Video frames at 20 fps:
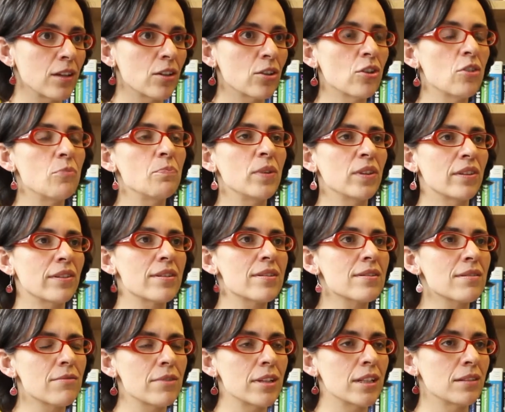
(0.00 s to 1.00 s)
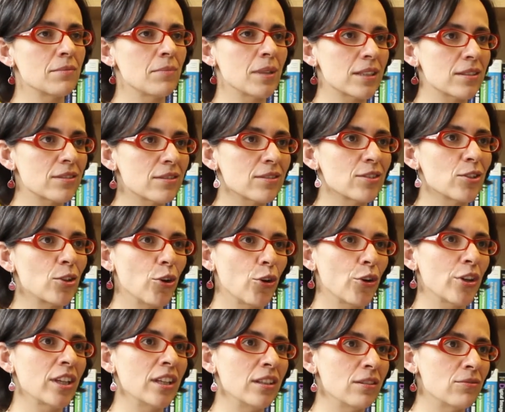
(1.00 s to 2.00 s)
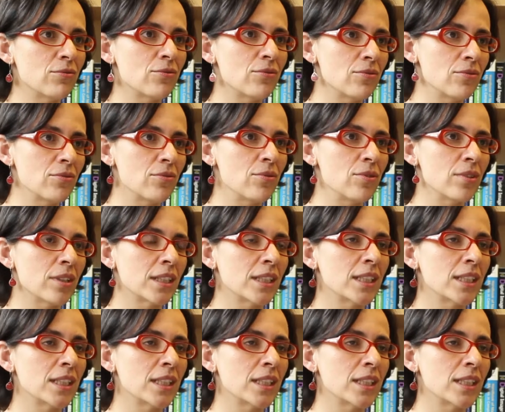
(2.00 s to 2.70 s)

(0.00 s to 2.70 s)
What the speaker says: computer screen, but going into